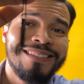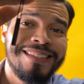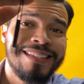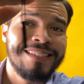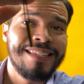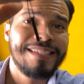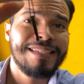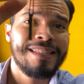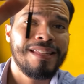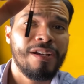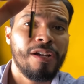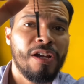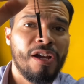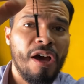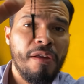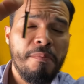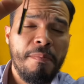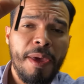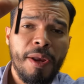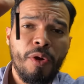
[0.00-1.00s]
This is the
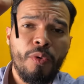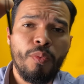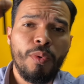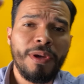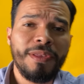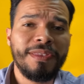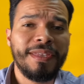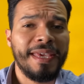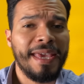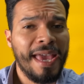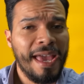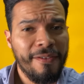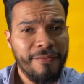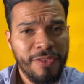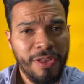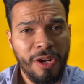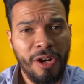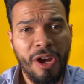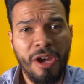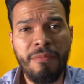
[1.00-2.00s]
gunmetal one. They have
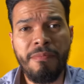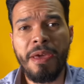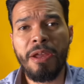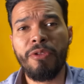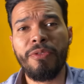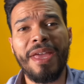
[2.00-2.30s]
the gunmetal,